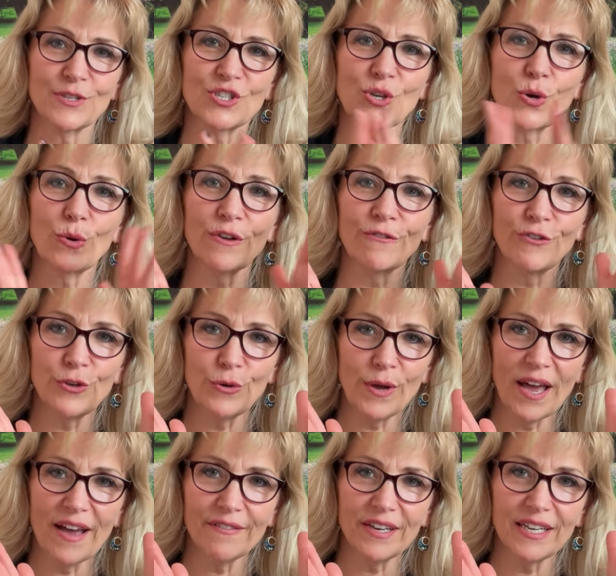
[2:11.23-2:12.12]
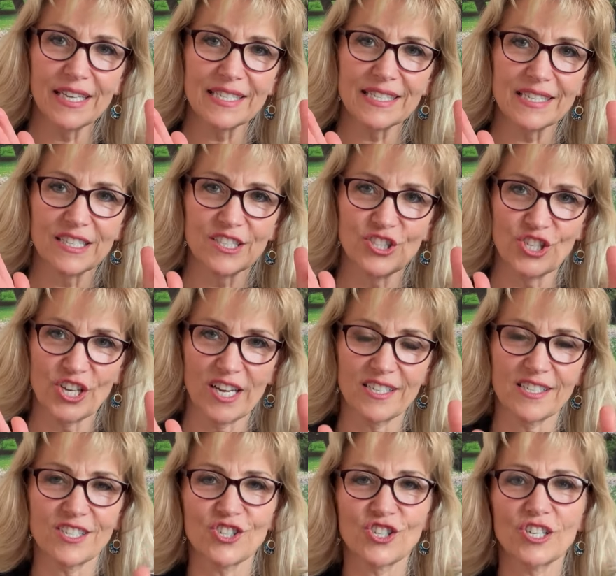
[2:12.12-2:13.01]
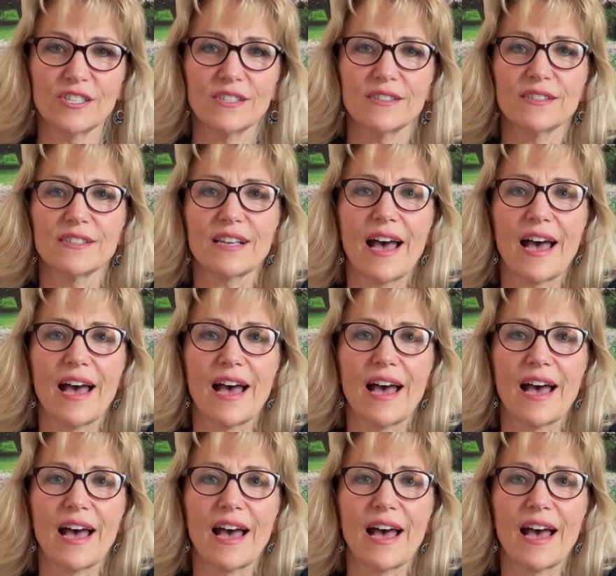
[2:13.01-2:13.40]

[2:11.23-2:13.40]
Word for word: So if you have any suggestions,